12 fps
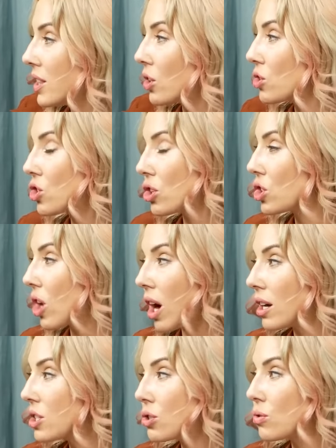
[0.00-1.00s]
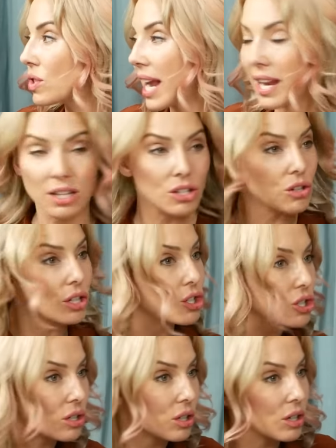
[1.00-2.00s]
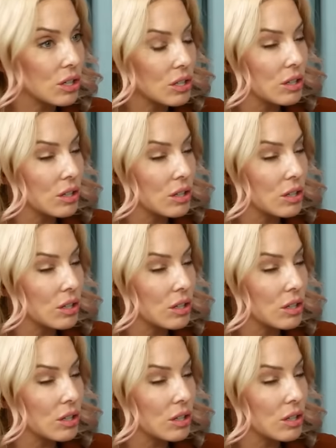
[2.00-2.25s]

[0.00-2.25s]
There's guitarists whose hands are insured.